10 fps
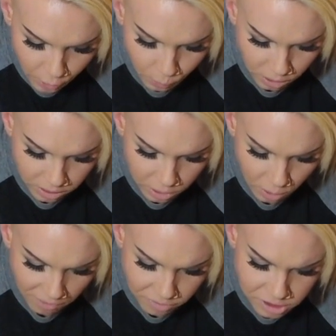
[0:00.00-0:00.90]
Will you
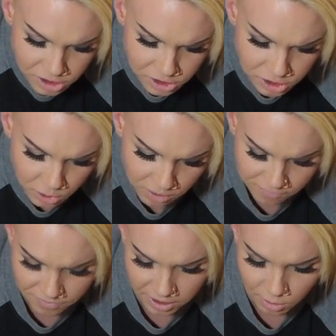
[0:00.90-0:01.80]
ever do a
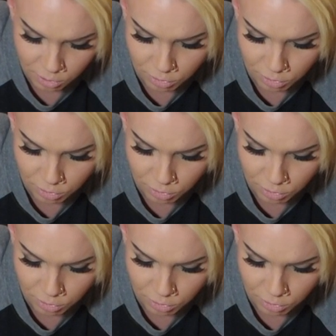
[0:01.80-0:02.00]
video